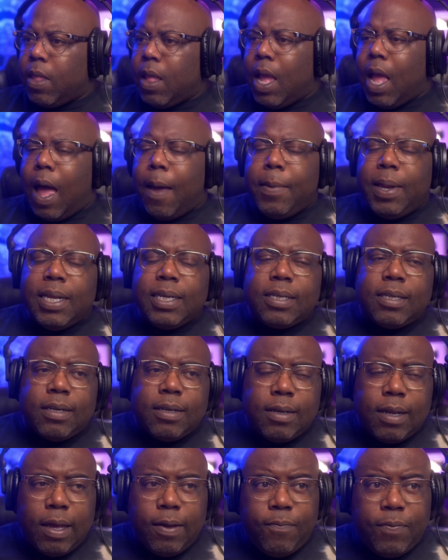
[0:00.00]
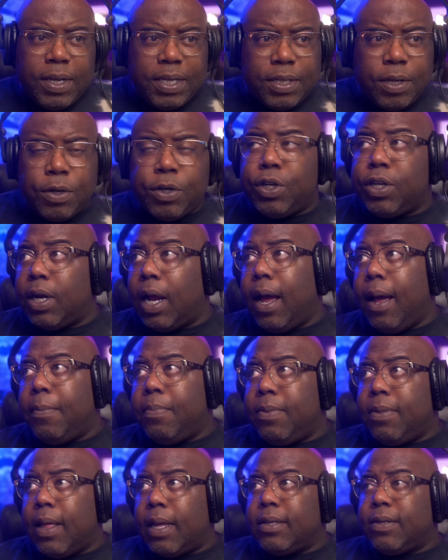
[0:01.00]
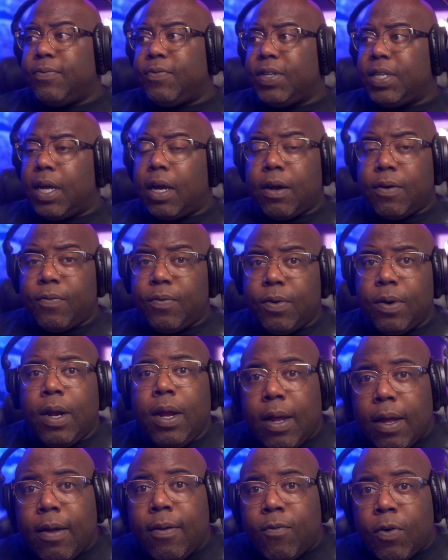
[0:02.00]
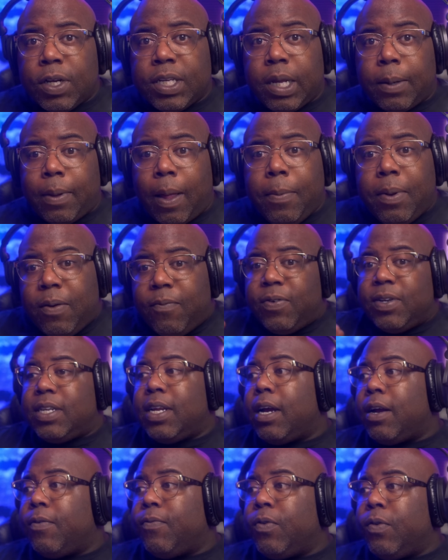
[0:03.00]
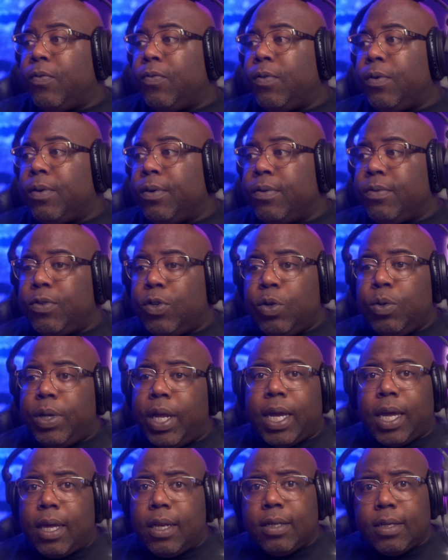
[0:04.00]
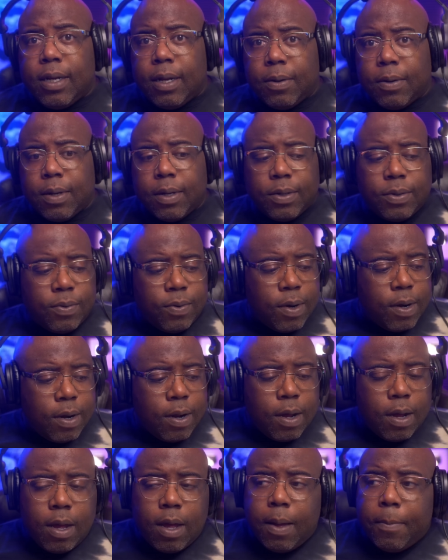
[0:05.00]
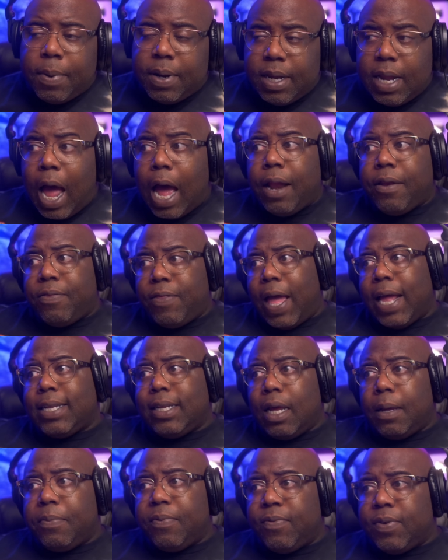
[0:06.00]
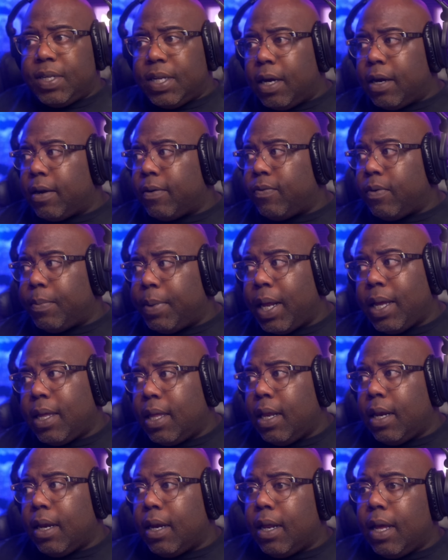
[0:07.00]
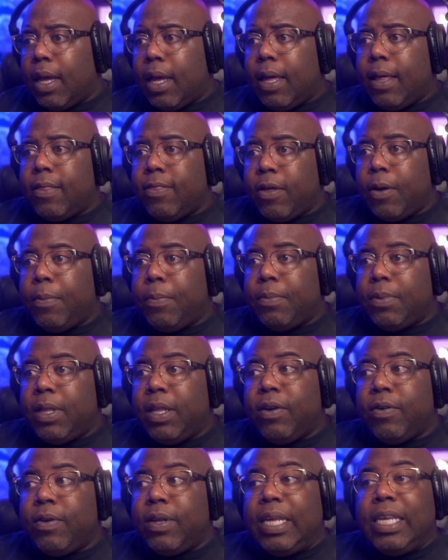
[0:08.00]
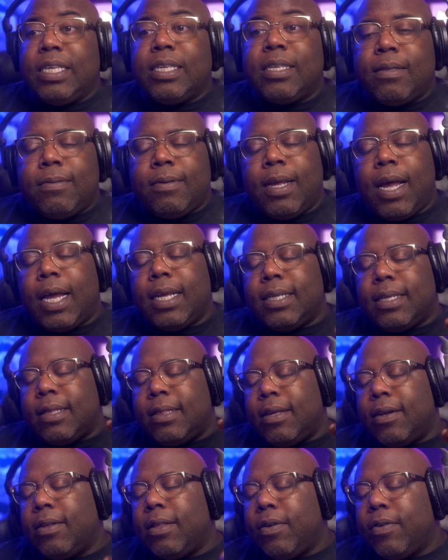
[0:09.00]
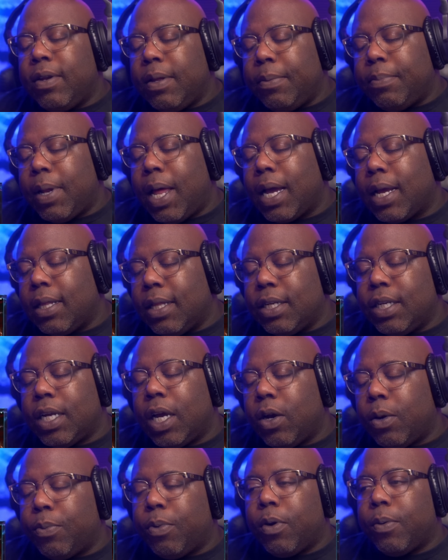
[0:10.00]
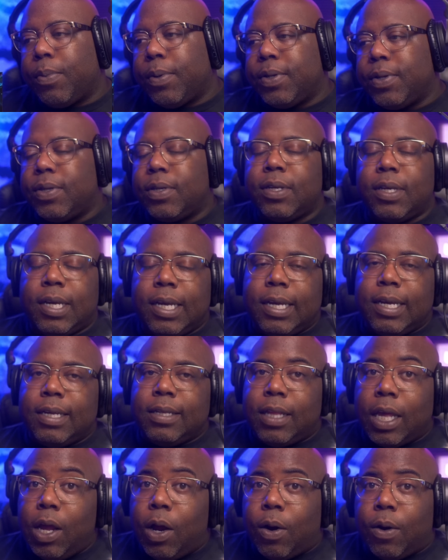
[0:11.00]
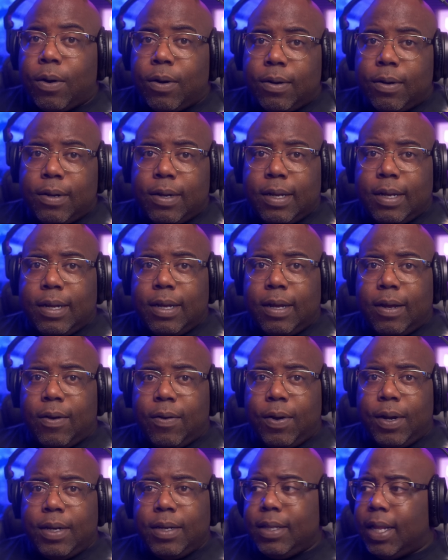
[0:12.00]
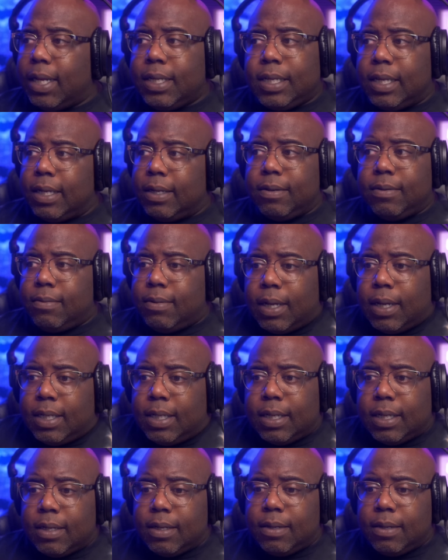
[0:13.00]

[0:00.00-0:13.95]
I mean, listen, if it's their job as a photographer, for example, I've been a photographer for 2 decades now, guys, right? But not that type of photographer, but I get it. They're literally, they're literally blocking the shot on purpose. They are. All right, that's it. That's it.